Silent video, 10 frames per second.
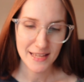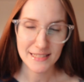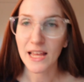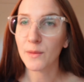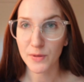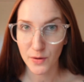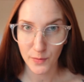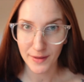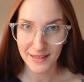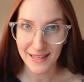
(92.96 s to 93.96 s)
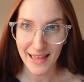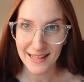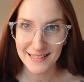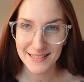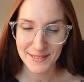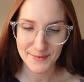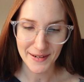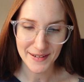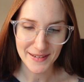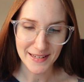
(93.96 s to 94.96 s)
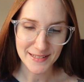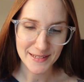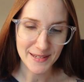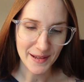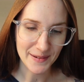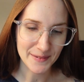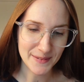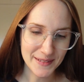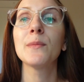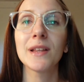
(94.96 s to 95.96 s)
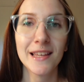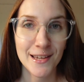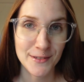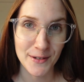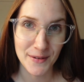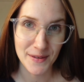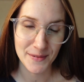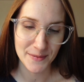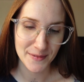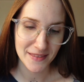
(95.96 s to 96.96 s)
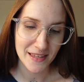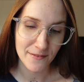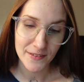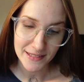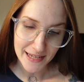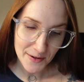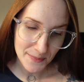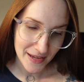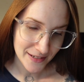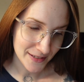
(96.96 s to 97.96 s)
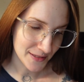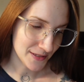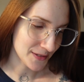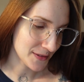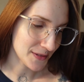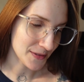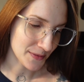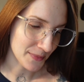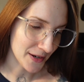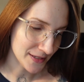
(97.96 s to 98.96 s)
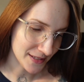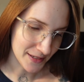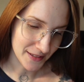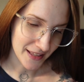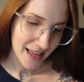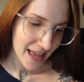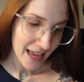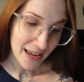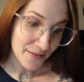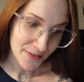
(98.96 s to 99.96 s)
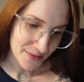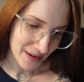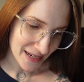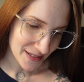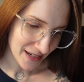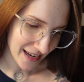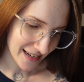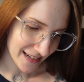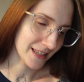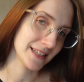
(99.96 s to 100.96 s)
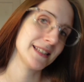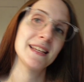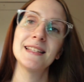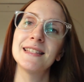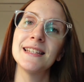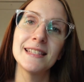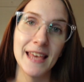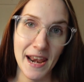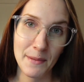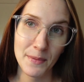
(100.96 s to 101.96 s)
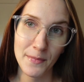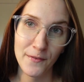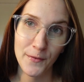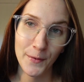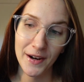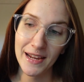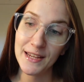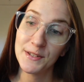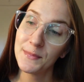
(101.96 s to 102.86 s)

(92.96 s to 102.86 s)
to help you quickly get to where you need to go. And while I can't show you the filled out pages just due to personal information, this is the setup before each